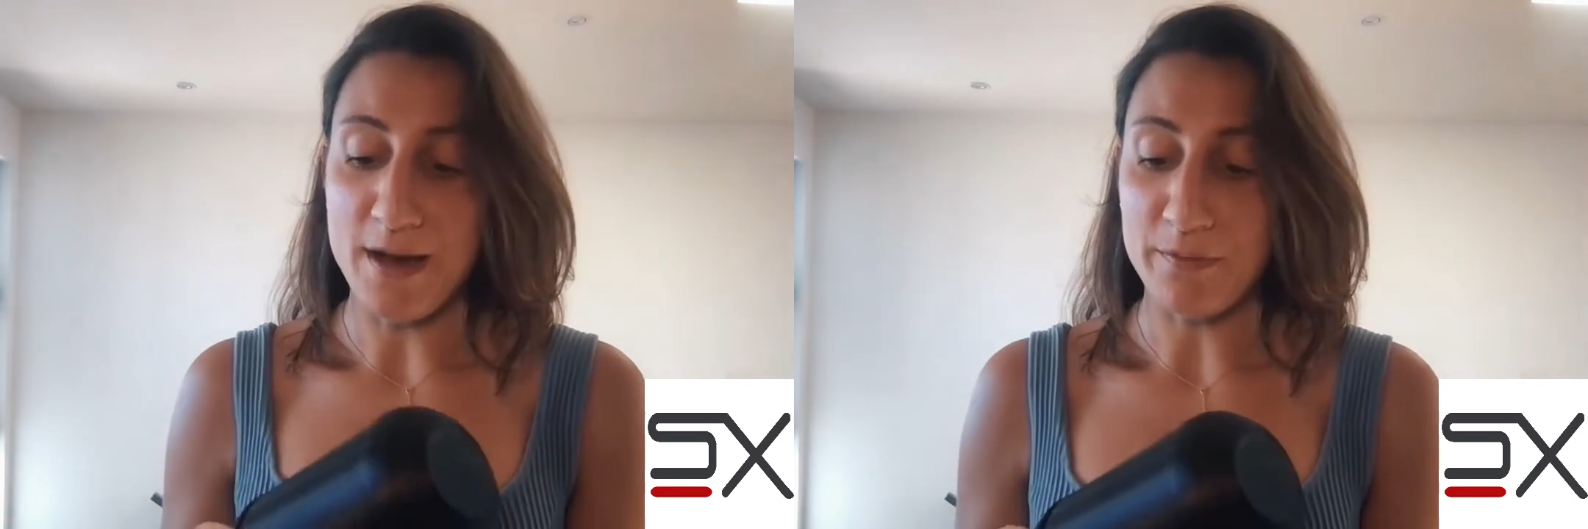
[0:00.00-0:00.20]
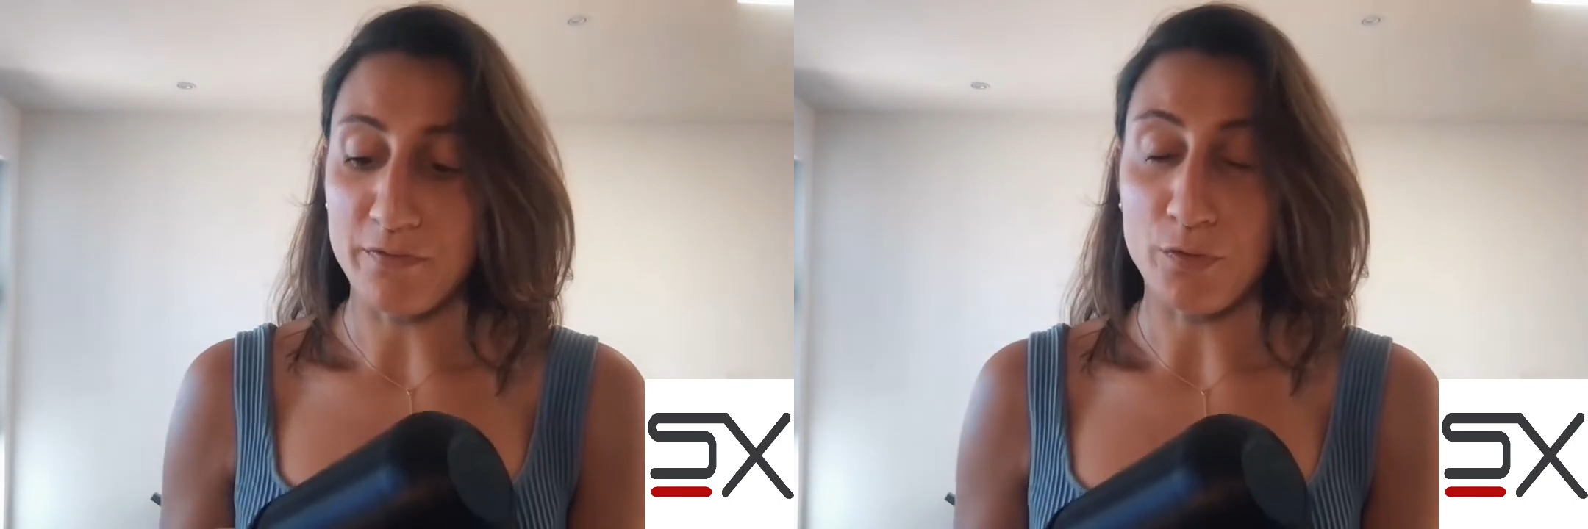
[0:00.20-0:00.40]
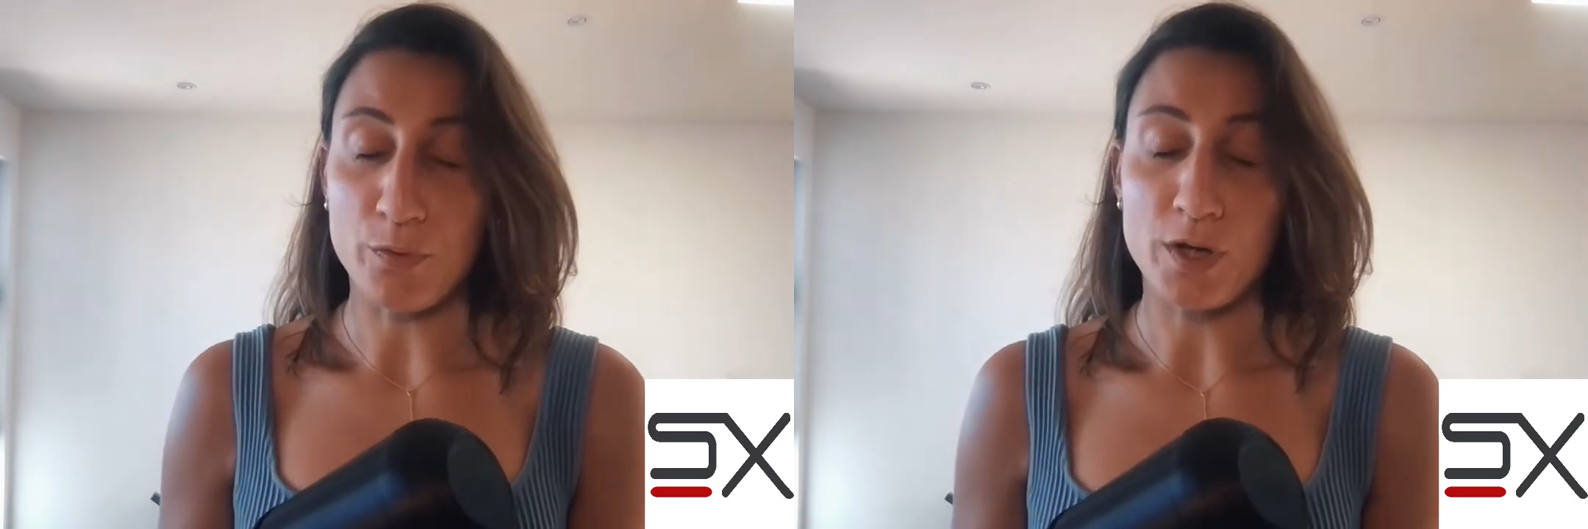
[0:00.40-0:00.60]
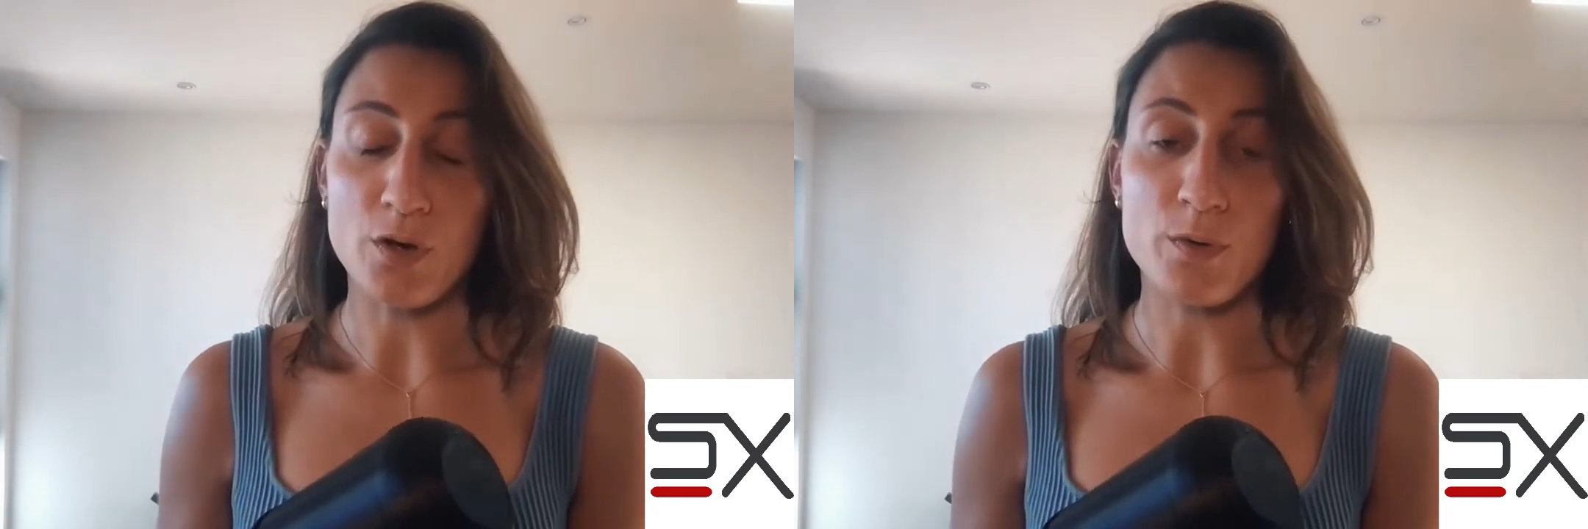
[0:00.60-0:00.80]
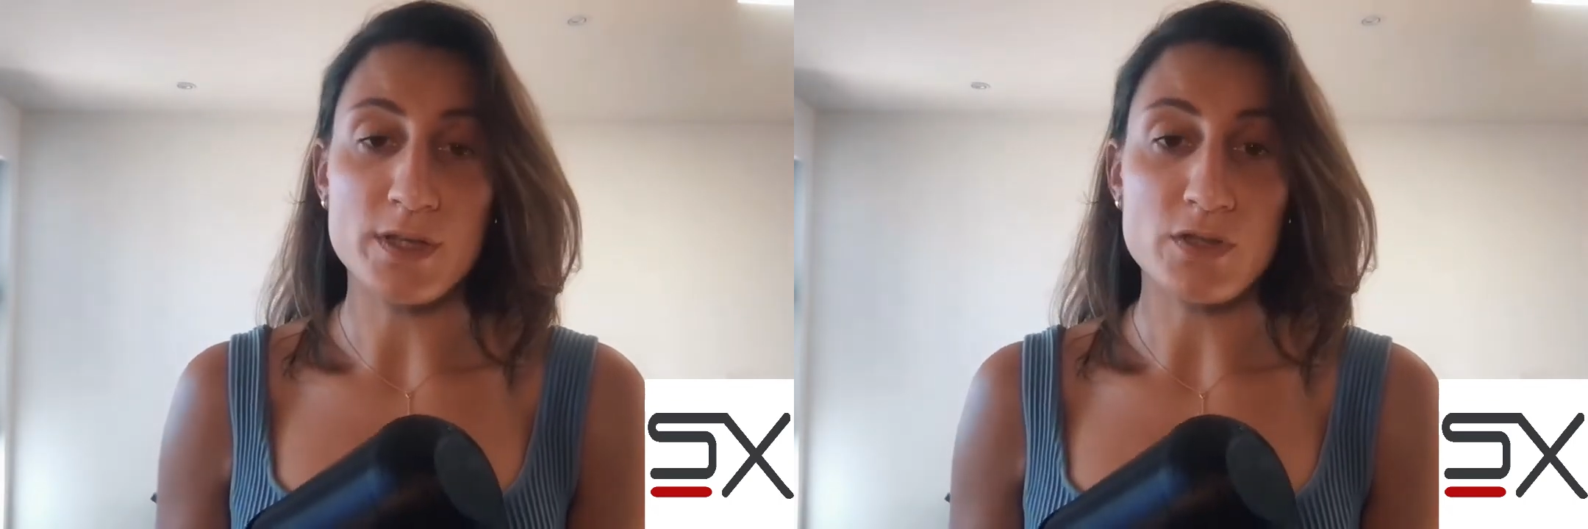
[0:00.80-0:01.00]
before we
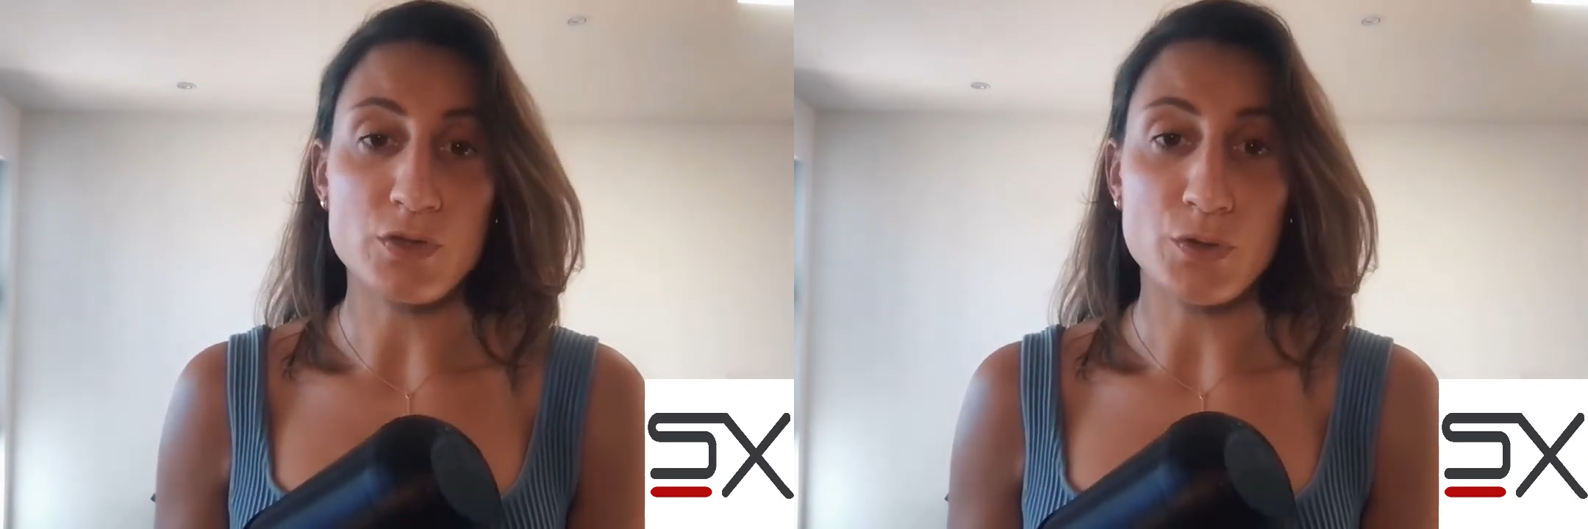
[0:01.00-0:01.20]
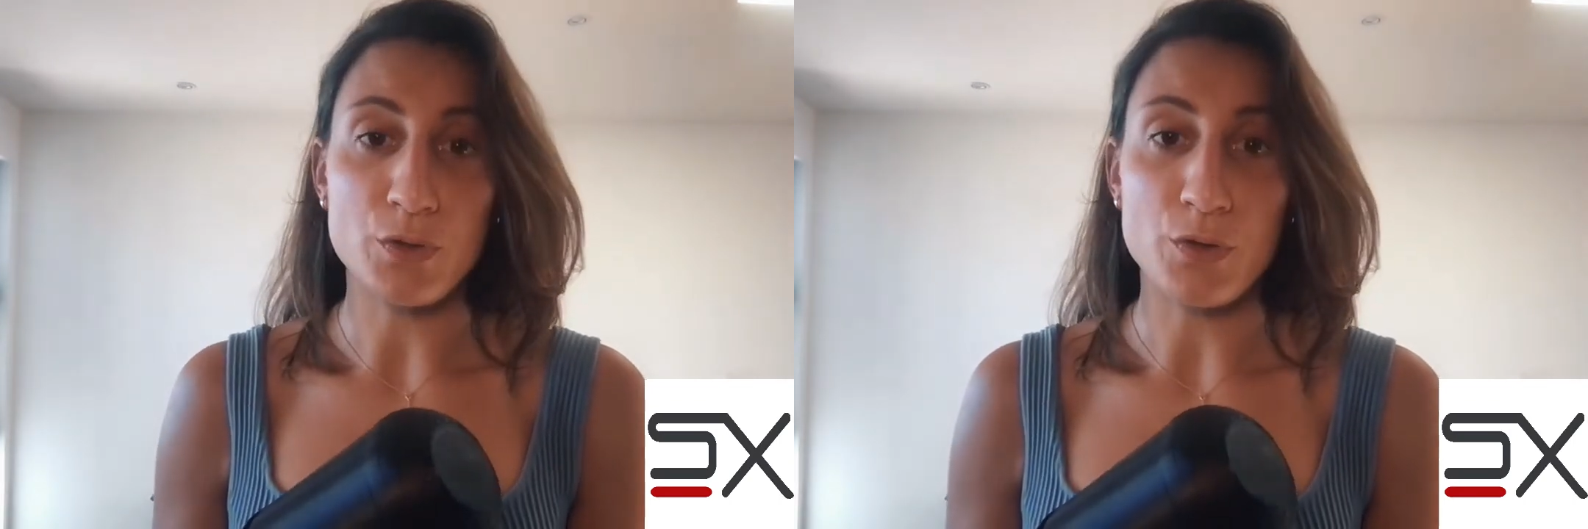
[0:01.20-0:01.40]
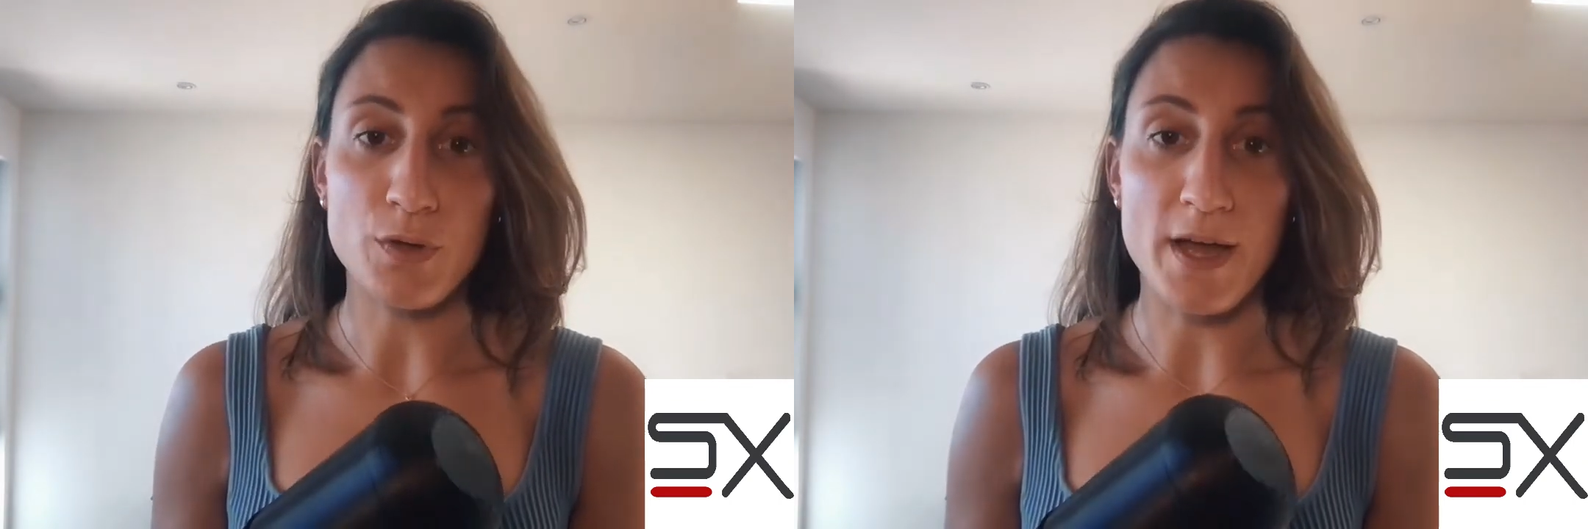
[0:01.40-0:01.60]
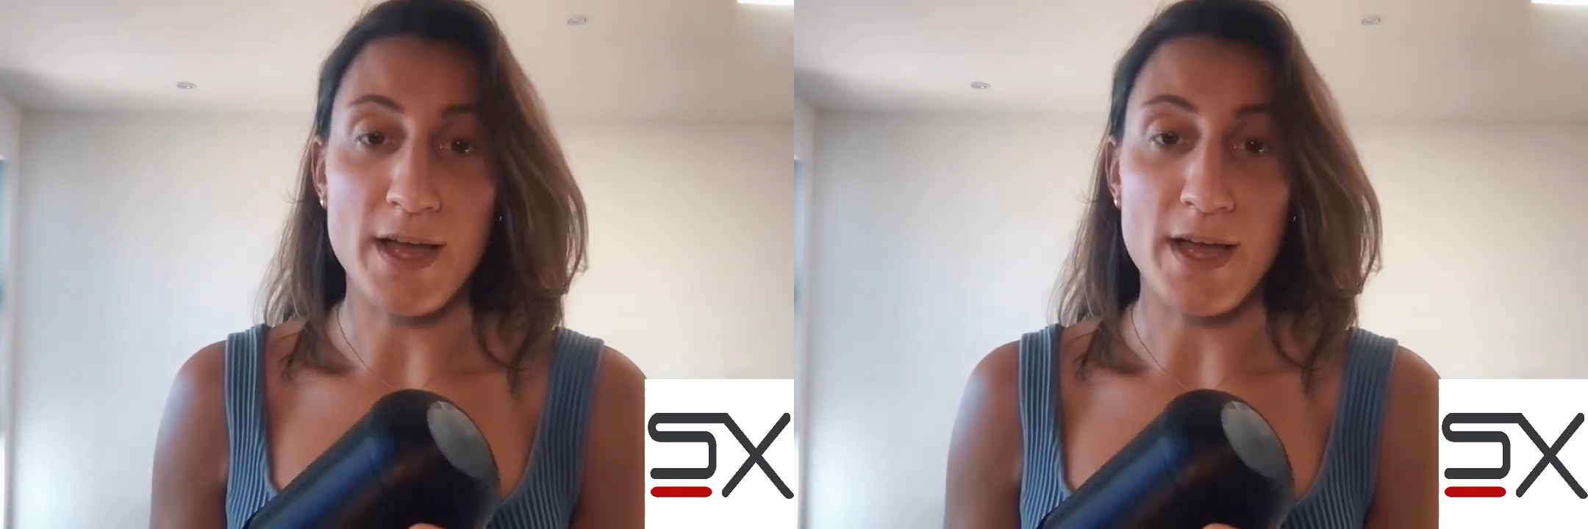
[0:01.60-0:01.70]
go into